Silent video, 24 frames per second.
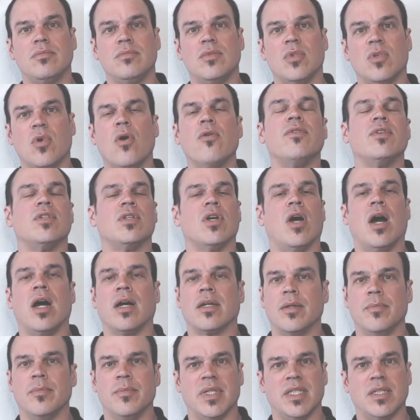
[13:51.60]

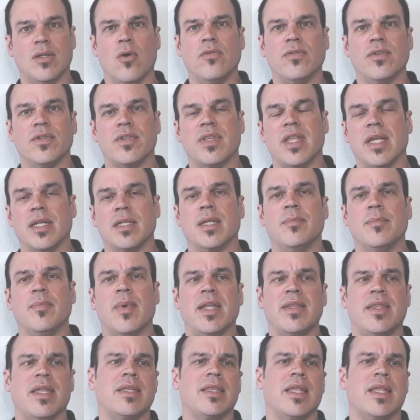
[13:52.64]
overtalk them and overthink them.
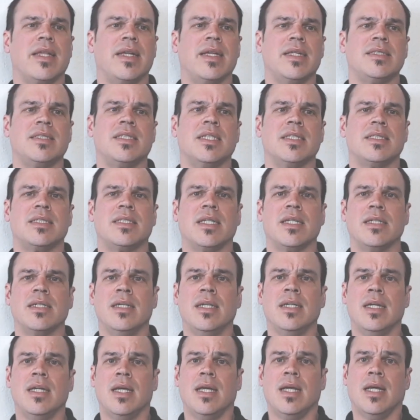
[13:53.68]
I think that it's just a
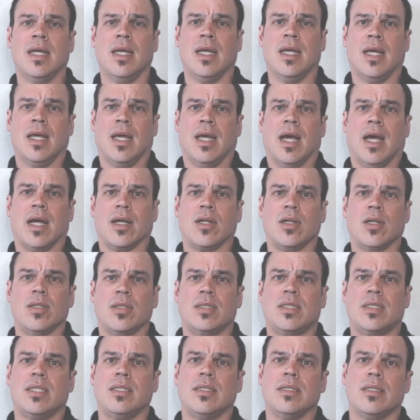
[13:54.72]

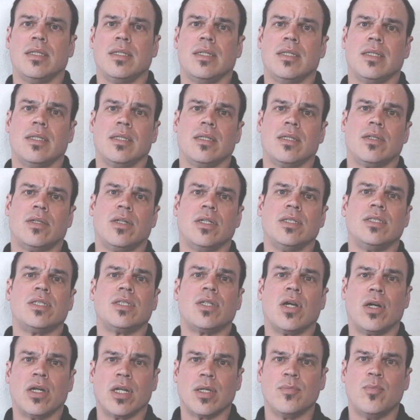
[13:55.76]
good
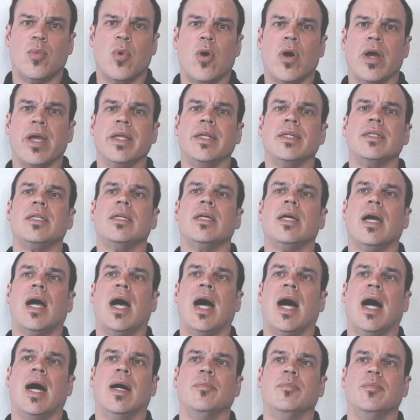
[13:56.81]
starting point.
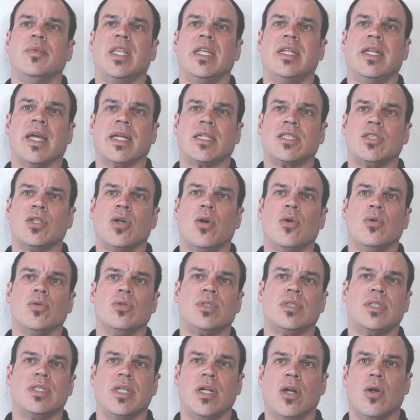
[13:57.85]
The next
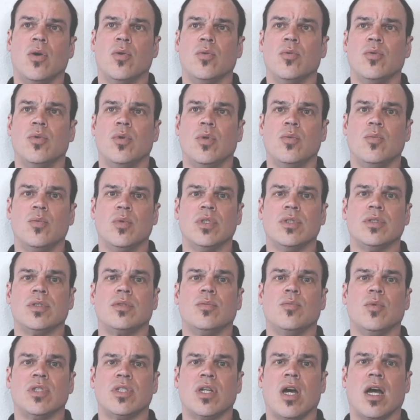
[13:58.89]
shows,
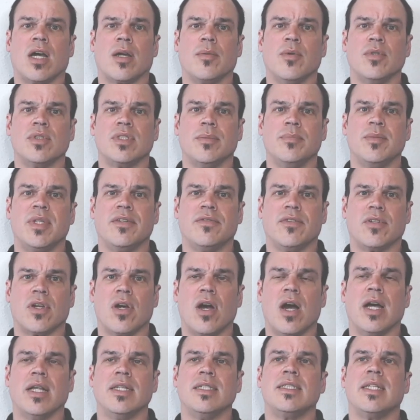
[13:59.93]
we'll talk about some different
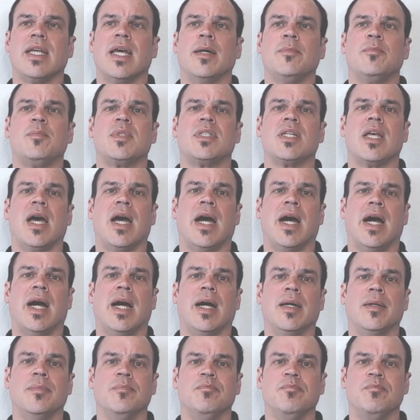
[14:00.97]
concepts.
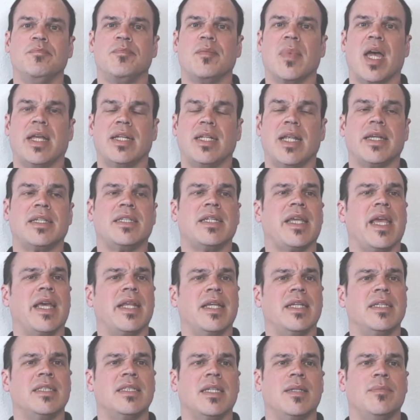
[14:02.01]
I'd like to get
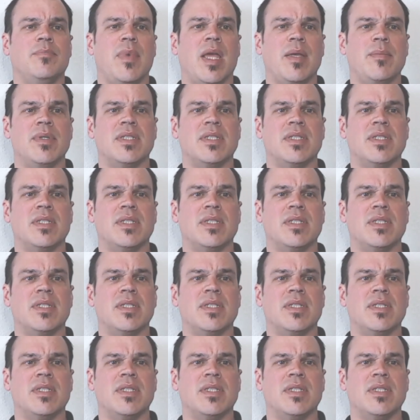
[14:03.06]
into maybe